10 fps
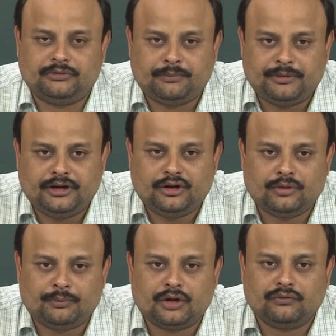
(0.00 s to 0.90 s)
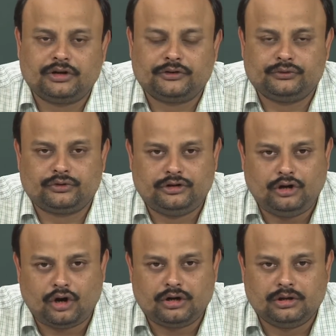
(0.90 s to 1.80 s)
depending upon what is your
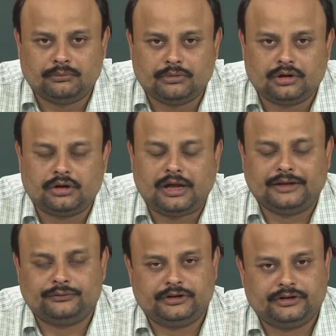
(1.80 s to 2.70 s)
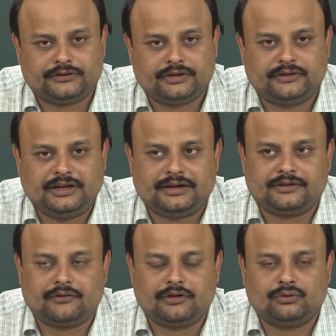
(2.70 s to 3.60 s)
Reynolds number. As we discussed that
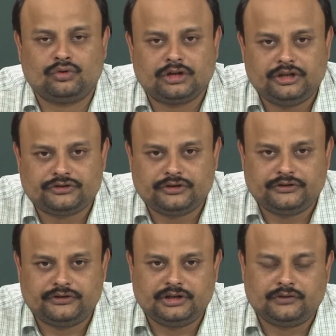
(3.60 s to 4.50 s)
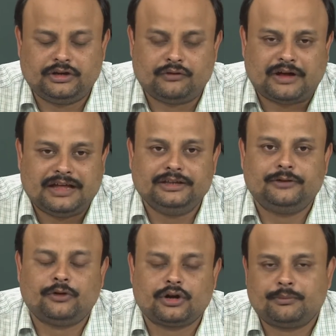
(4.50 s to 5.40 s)
several correlation is there, we are
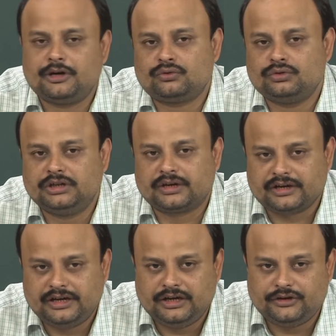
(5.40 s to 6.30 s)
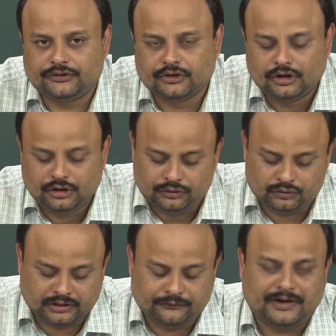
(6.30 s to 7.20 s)
valid for a particular range,
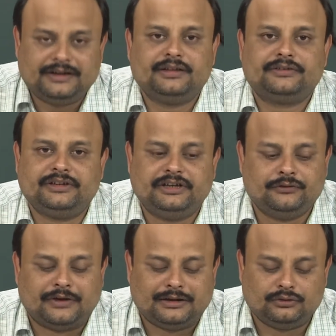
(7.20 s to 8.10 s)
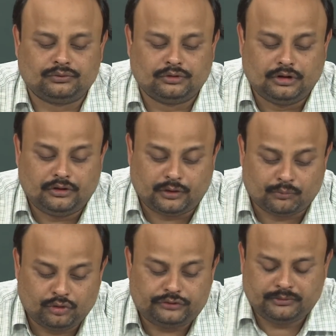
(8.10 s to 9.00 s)
you can find the CD value. Now,
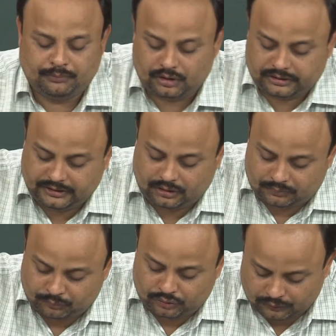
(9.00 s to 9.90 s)
most important or most